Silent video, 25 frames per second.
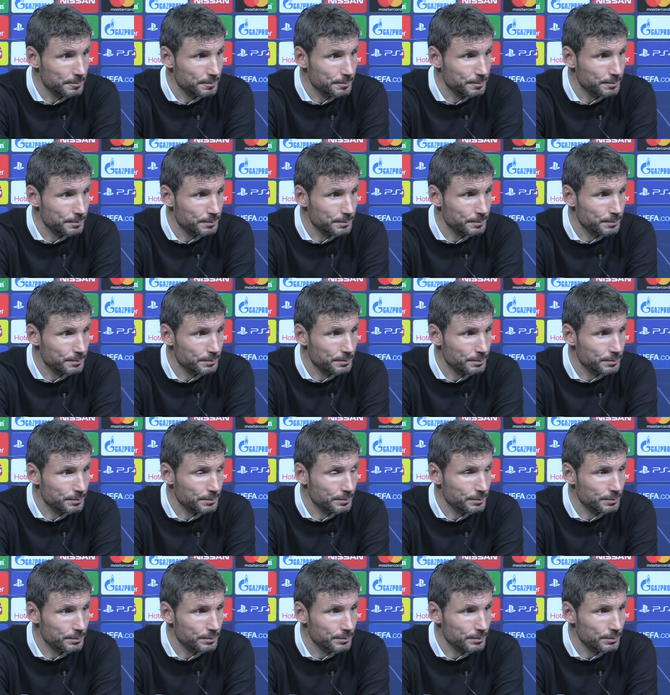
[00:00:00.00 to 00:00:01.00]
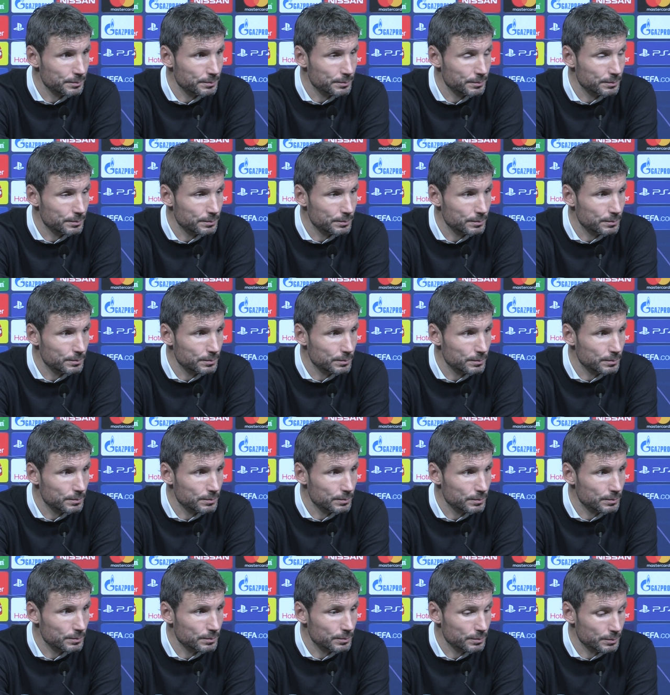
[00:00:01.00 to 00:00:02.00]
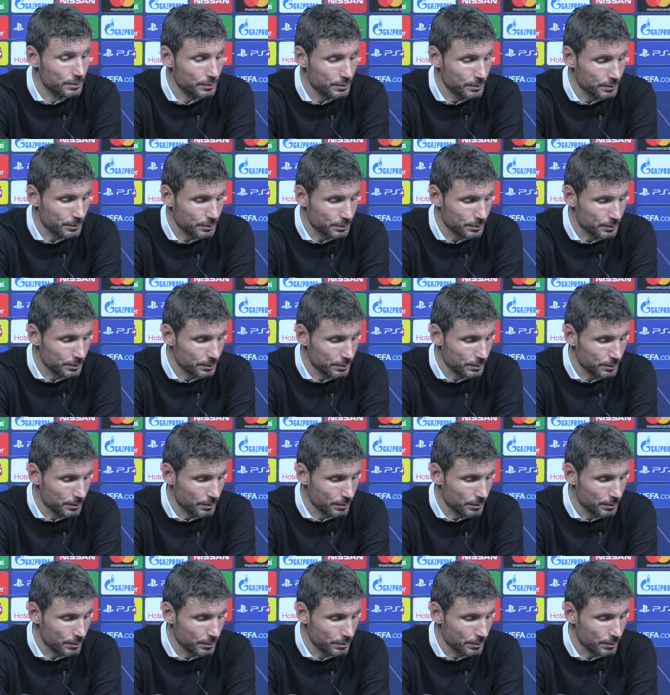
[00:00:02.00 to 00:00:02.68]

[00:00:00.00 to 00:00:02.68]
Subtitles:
(silence)